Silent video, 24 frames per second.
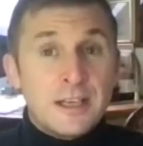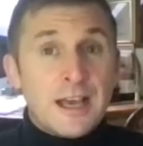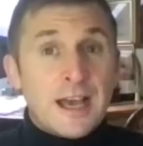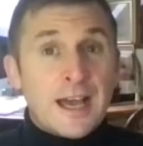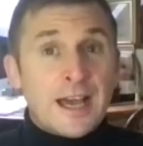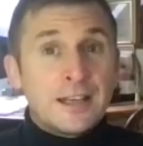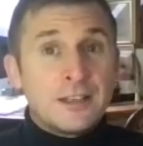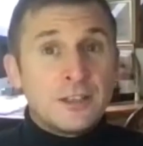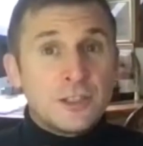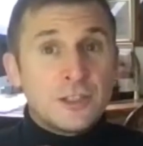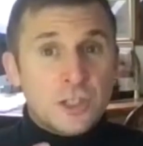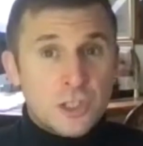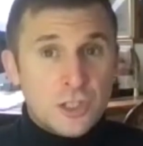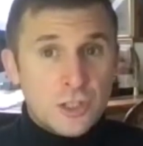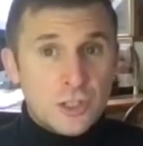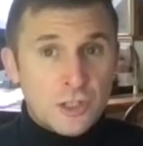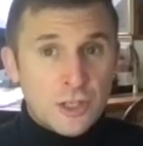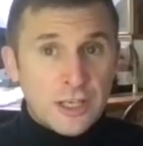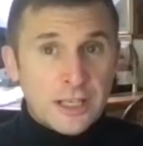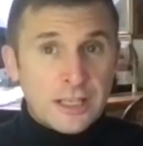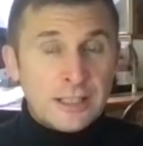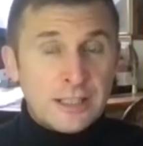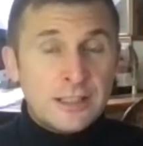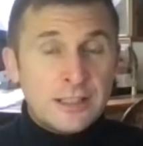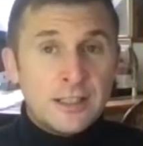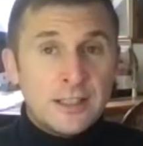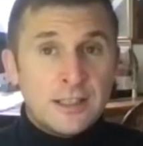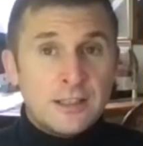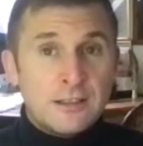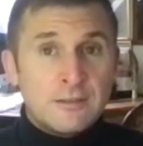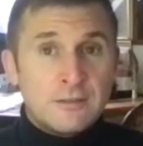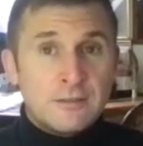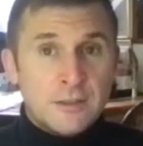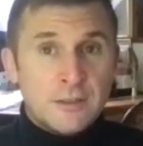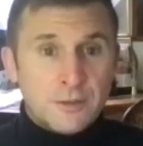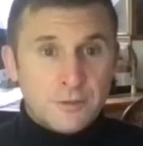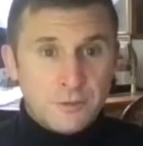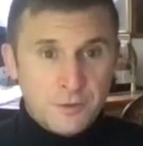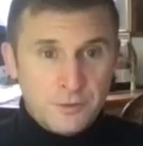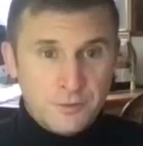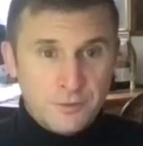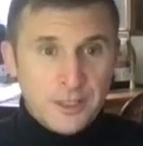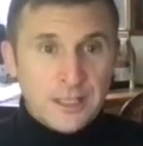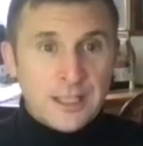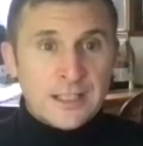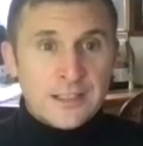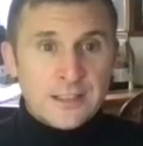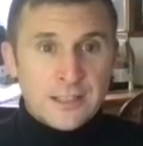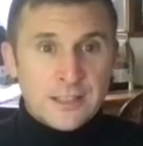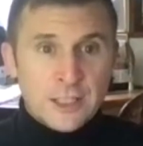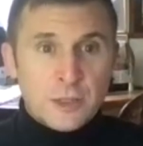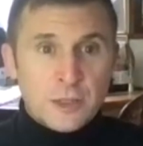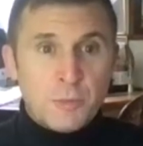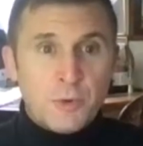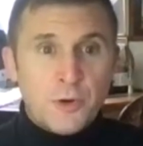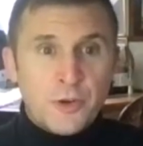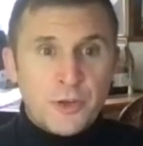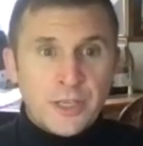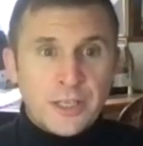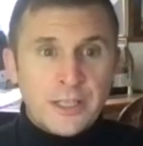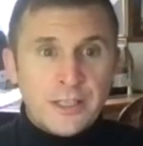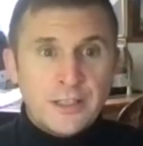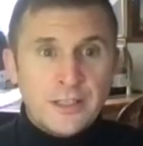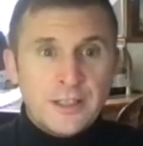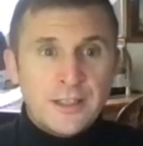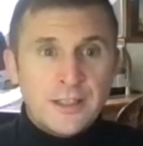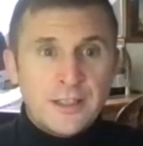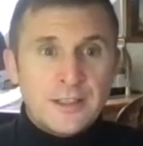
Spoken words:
and certainly the feelings in your body.